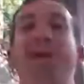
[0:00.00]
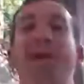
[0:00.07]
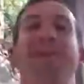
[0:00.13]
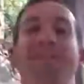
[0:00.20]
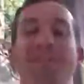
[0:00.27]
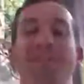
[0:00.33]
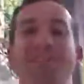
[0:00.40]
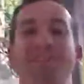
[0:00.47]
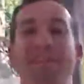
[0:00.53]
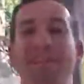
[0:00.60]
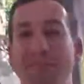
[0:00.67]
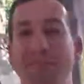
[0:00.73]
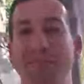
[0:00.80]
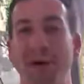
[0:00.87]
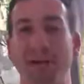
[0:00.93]
my name is
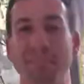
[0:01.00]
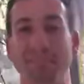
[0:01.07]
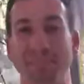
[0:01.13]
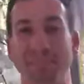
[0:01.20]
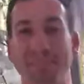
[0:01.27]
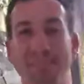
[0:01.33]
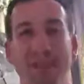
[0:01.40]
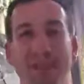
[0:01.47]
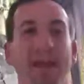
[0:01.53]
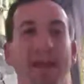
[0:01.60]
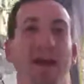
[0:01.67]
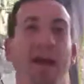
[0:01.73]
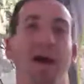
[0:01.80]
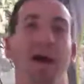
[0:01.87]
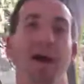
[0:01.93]
Stephen Munson.
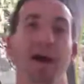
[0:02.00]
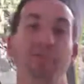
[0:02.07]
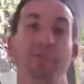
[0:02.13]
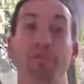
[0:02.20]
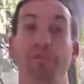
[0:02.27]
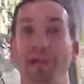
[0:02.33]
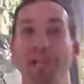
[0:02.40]
The